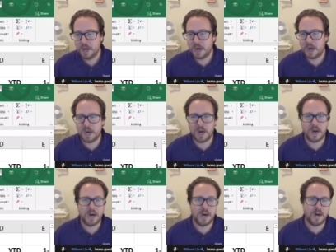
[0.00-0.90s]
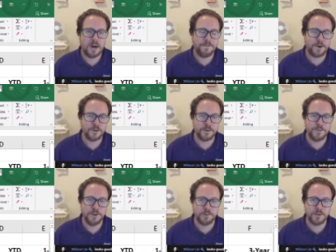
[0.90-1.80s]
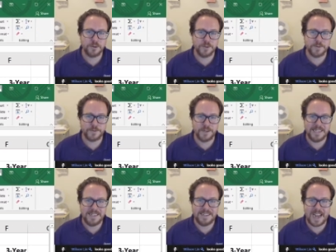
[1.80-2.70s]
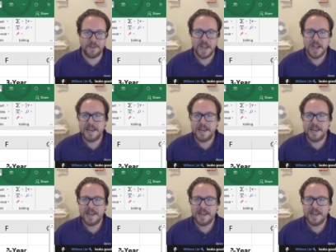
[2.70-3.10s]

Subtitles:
fossil fuel reserves free ETF.